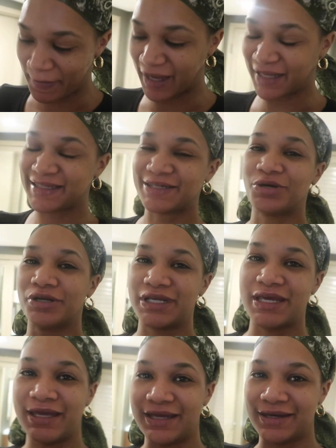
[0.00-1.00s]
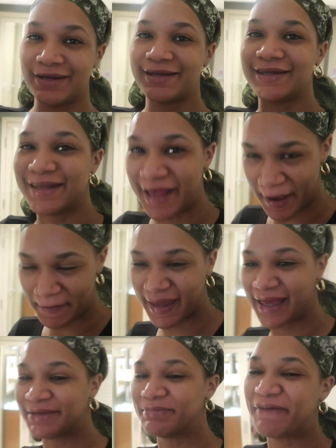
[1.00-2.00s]
because it's going to end today
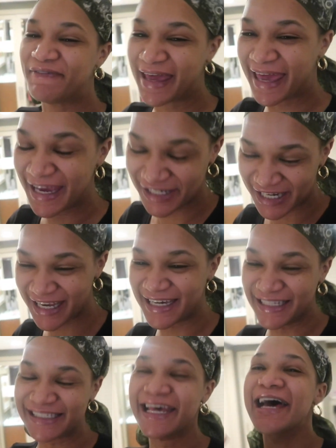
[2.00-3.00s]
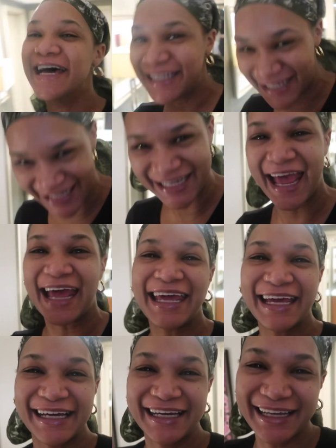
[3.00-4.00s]
because my vacation ends
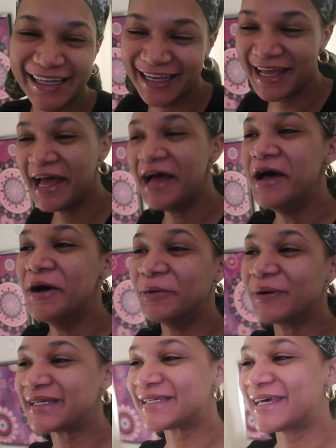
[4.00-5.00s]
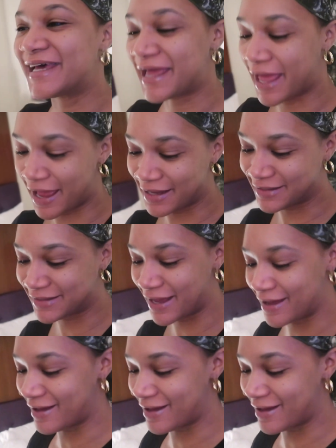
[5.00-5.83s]
today. What's good, guys?